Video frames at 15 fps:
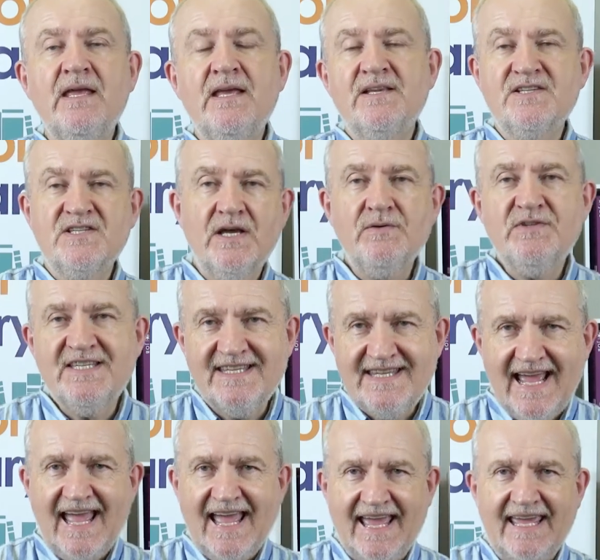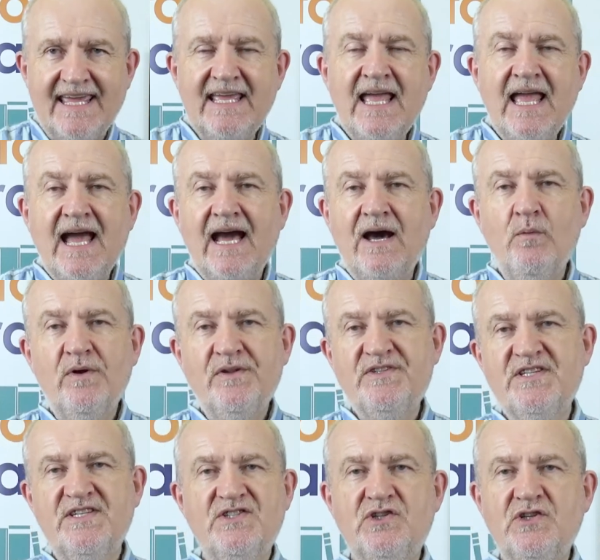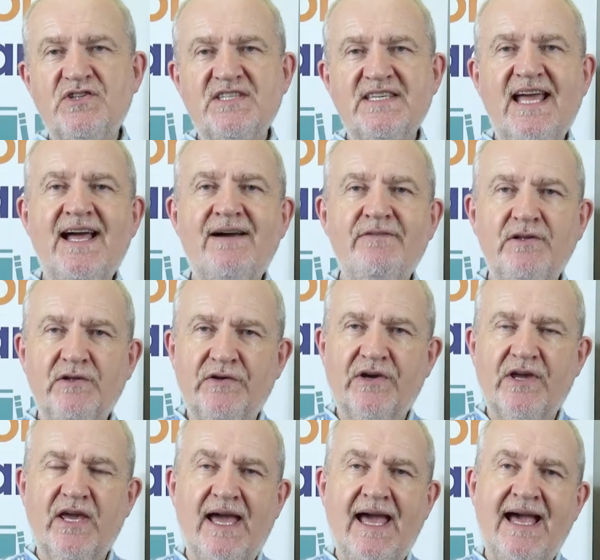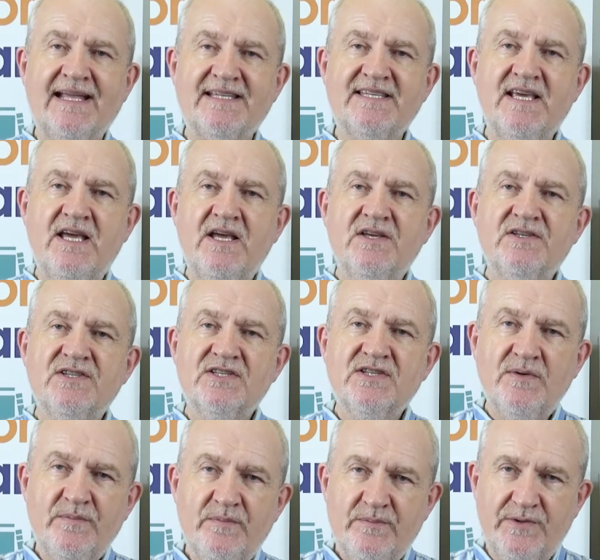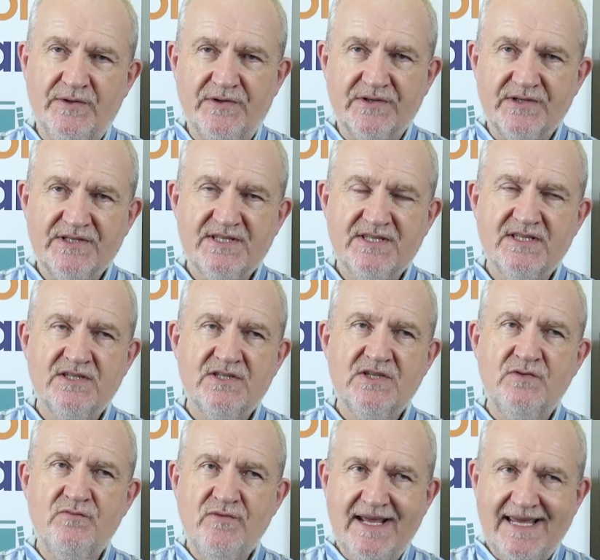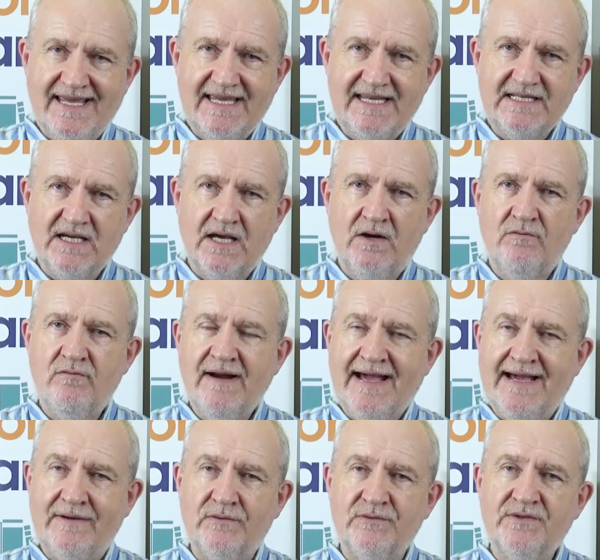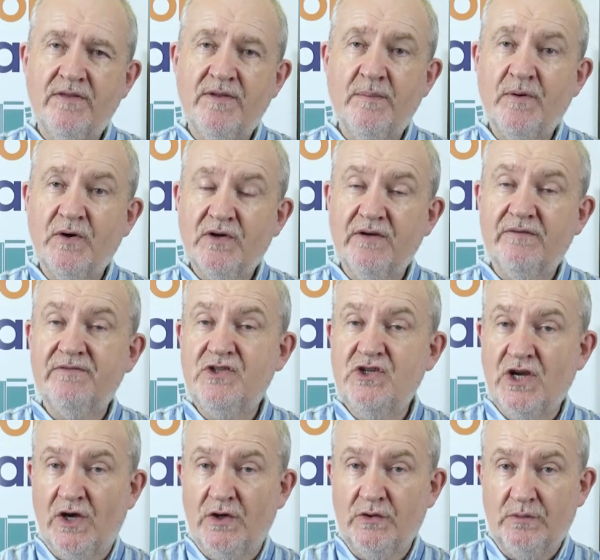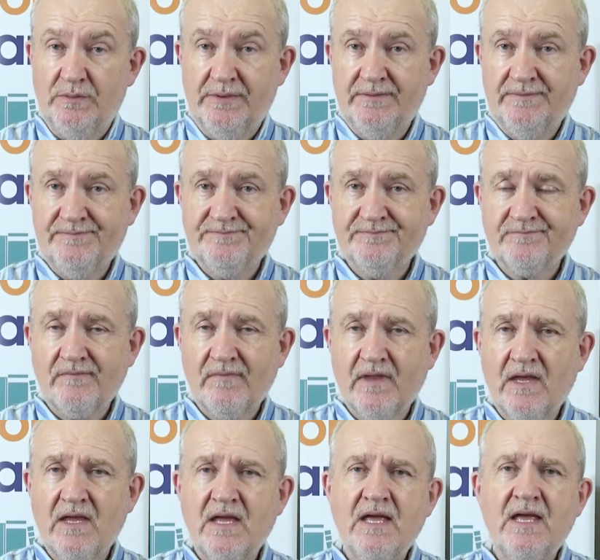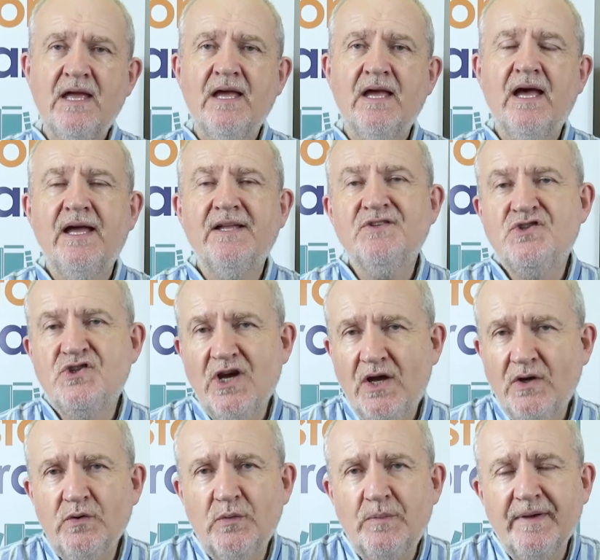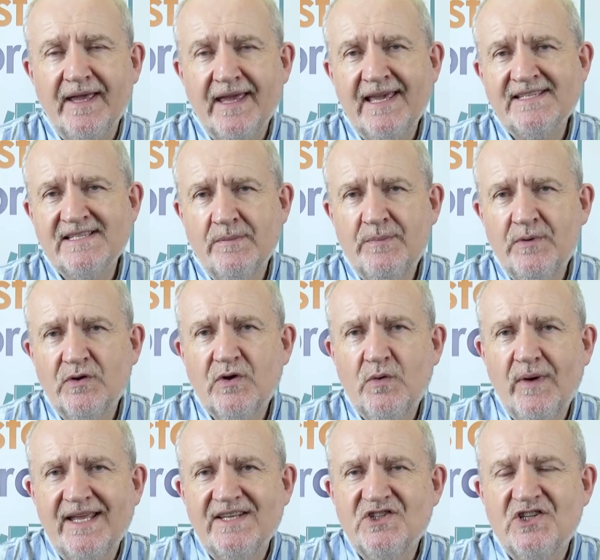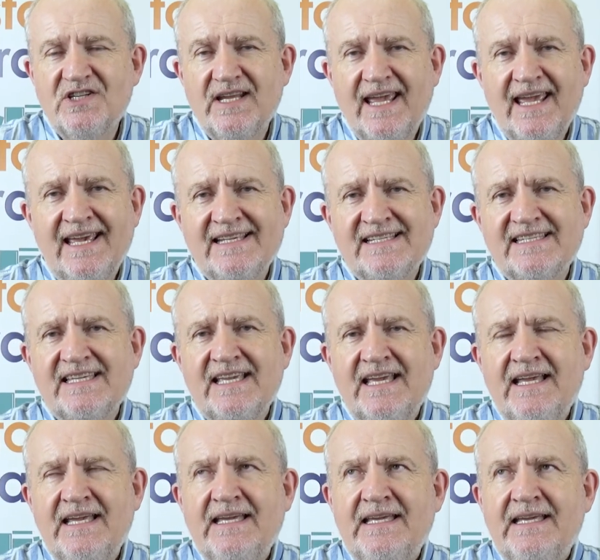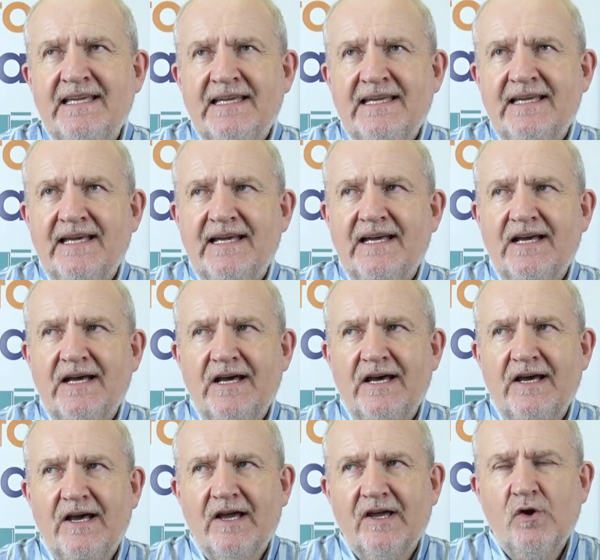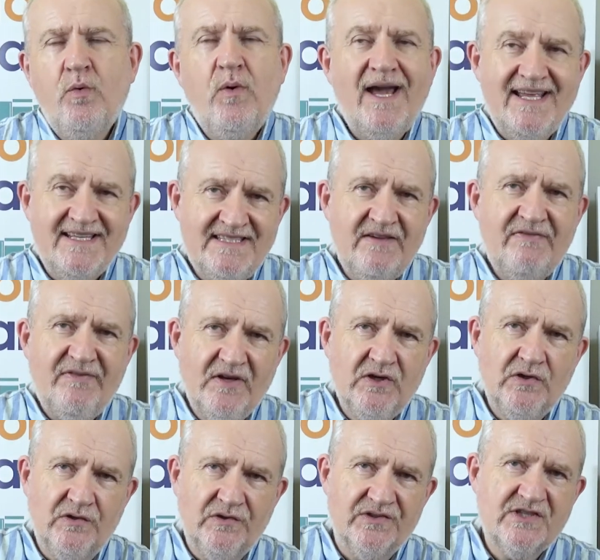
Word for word: So today I want us just to have a look at some books to read around the book of Job. Uh, Job is a book which is quite difficult